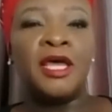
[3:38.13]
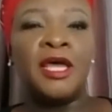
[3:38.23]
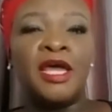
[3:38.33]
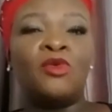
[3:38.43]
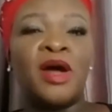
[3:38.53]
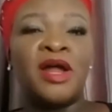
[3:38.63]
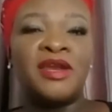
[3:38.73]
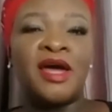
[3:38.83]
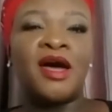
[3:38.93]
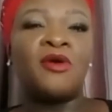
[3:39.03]
and wonder
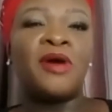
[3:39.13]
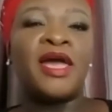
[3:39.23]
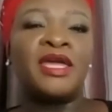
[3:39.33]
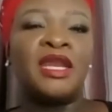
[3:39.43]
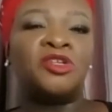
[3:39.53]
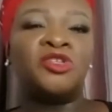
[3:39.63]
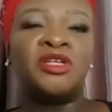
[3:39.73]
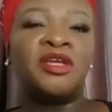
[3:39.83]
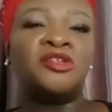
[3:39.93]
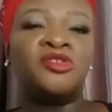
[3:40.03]
how I can
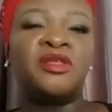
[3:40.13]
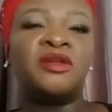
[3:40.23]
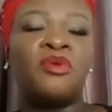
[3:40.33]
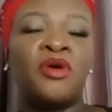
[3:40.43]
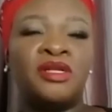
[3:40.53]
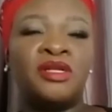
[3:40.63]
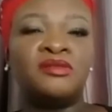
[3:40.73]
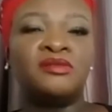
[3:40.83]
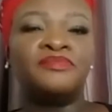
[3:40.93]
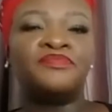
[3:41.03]
actually get to that point
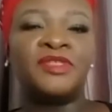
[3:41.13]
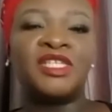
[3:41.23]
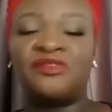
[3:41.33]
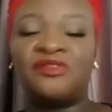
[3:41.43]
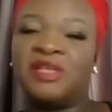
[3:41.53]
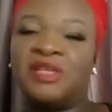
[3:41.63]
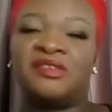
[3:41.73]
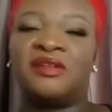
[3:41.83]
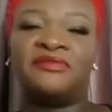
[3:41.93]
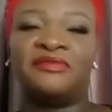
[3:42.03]
just for myself.